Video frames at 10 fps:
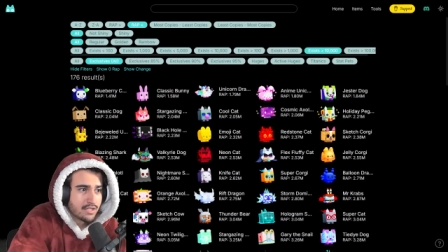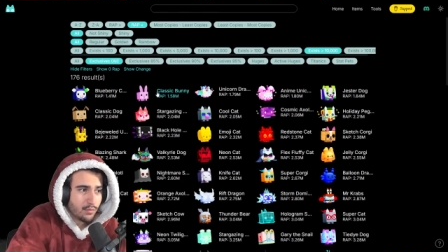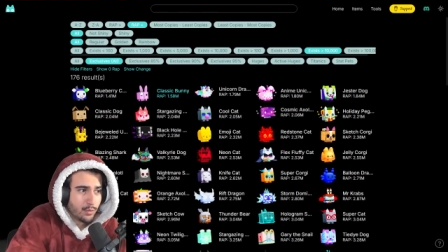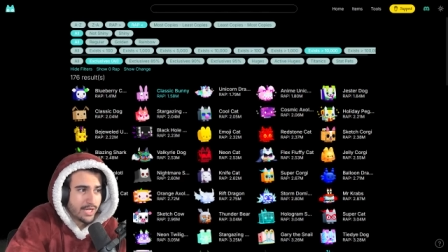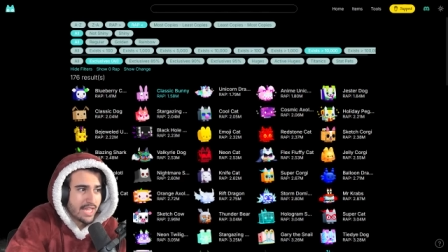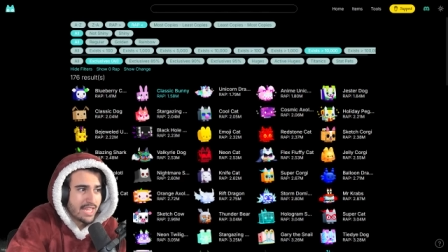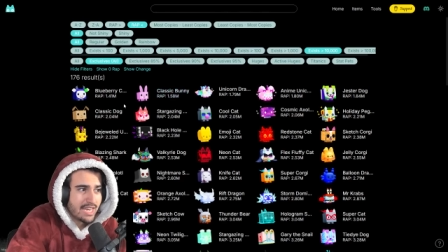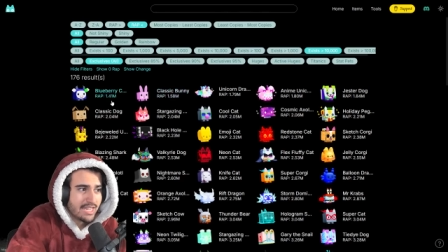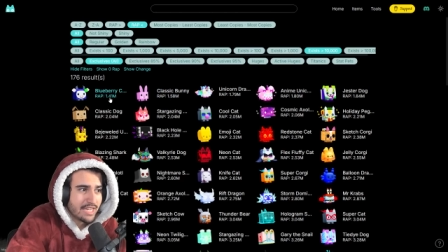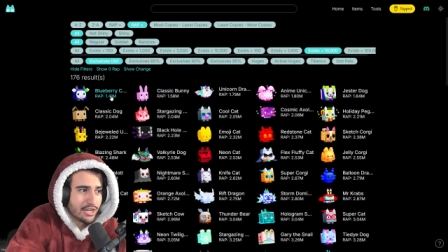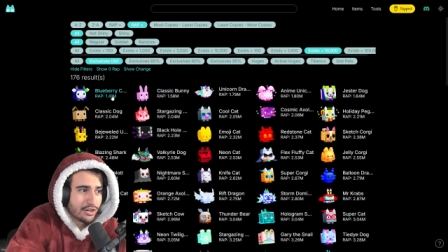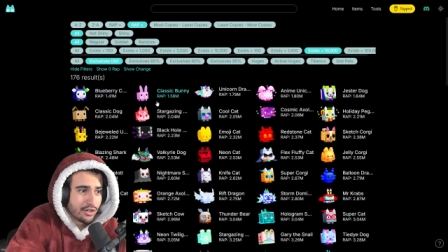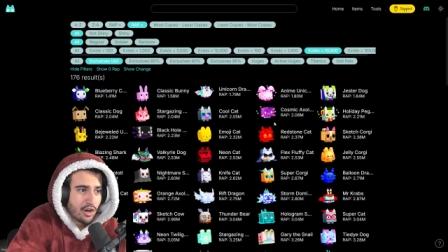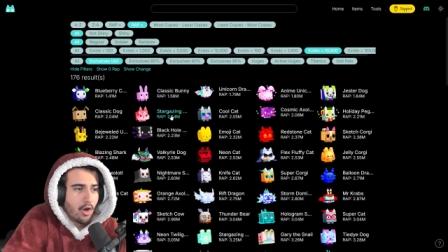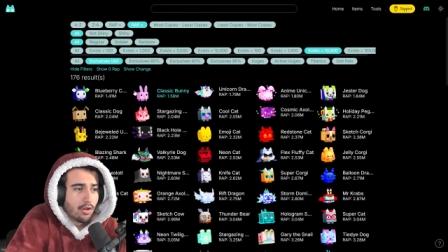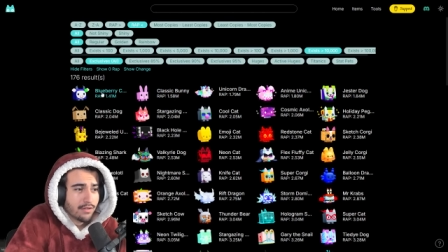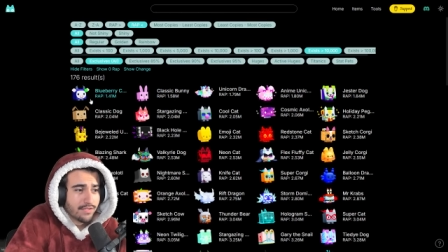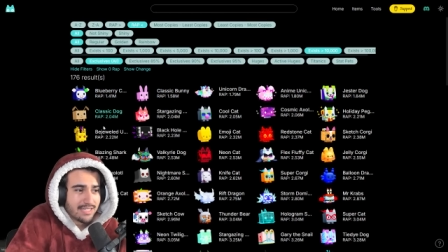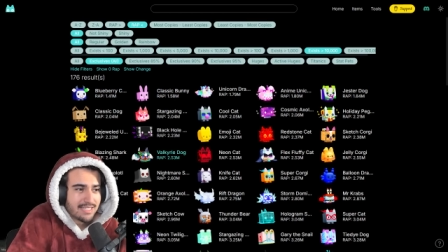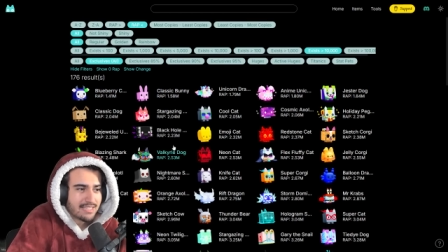So if we hit it here, all of
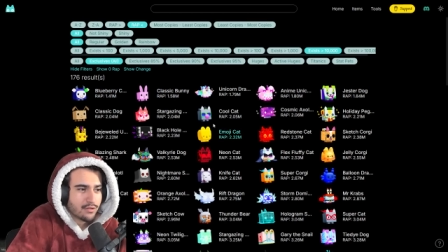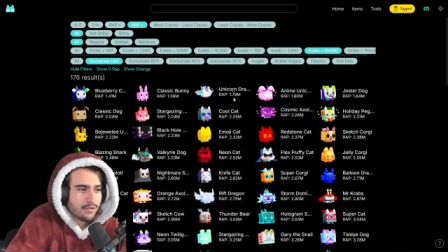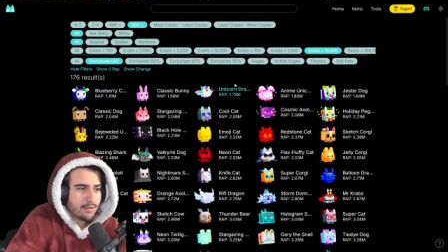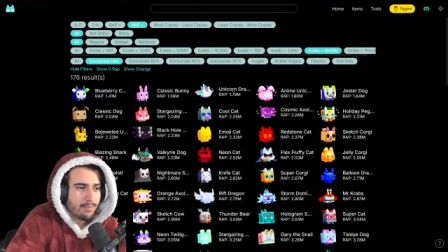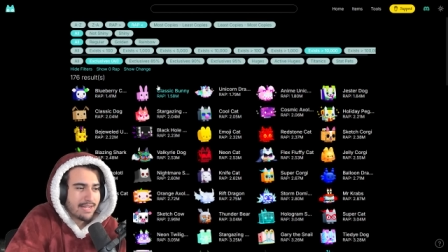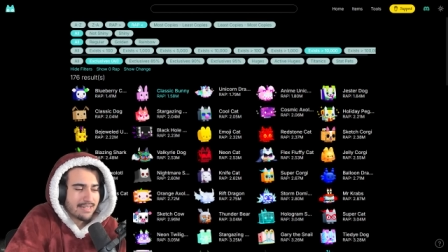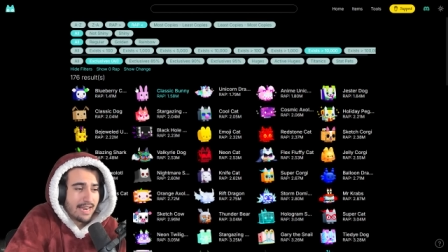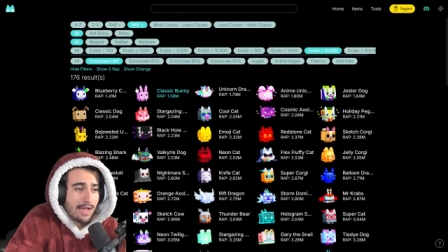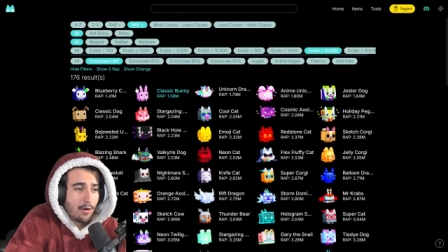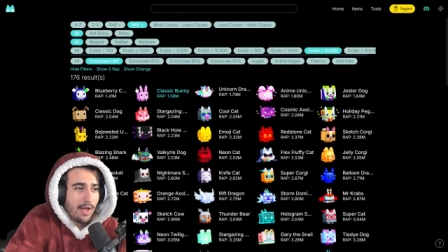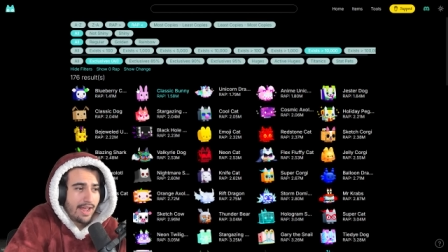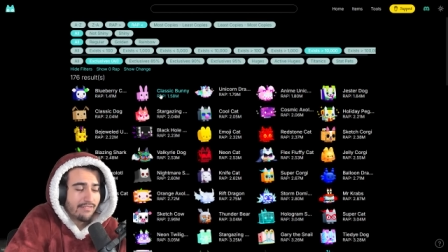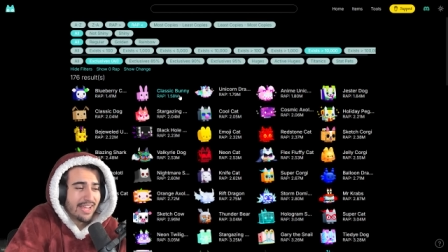these exclusive pets now have